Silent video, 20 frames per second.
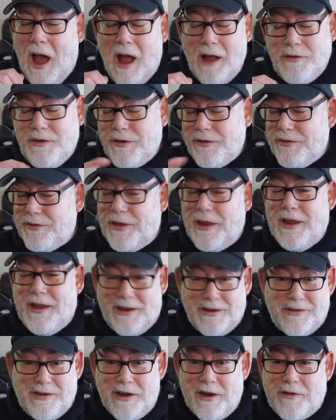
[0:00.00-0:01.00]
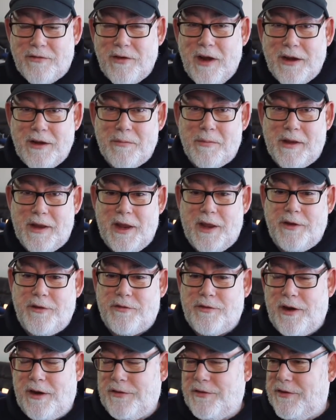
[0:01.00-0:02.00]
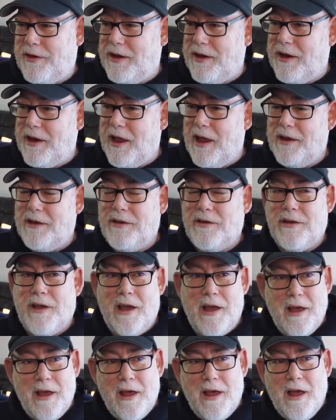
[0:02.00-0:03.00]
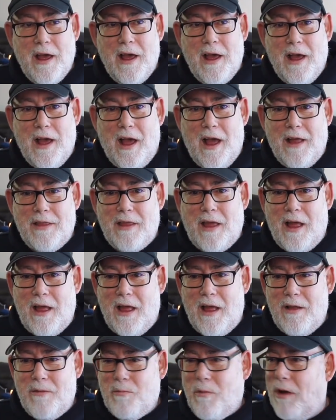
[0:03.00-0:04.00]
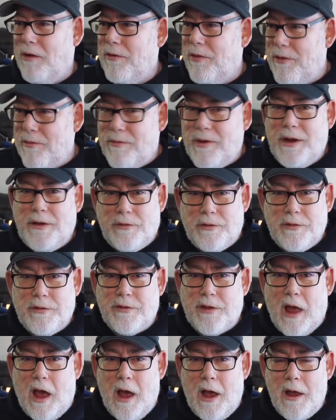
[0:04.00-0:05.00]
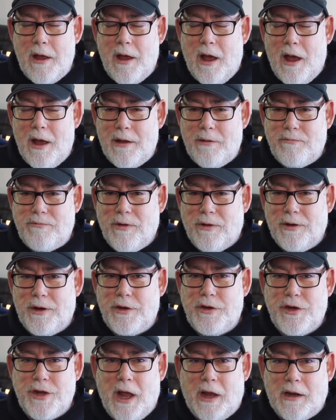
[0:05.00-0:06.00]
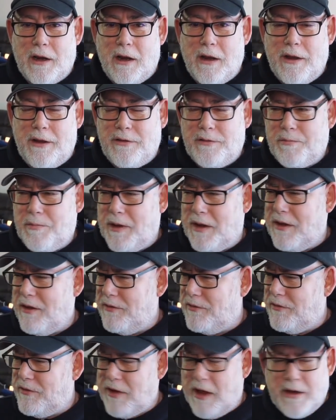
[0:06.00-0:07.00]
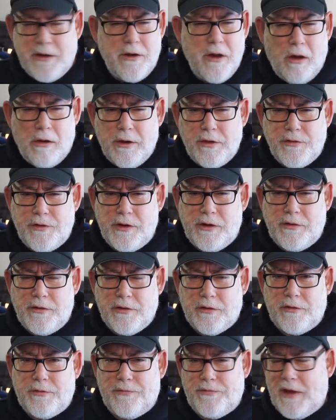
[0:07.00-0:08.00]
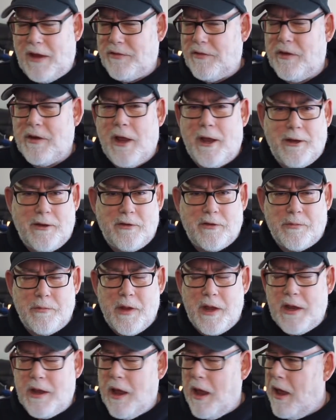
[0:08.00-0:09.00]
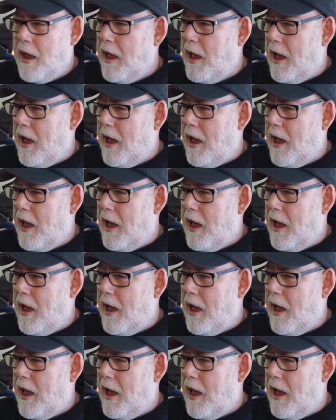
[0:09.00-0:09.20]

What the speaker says: I just think it's incredibly interesting. And one of the reasons that I run a channel is because technology just fascinates me.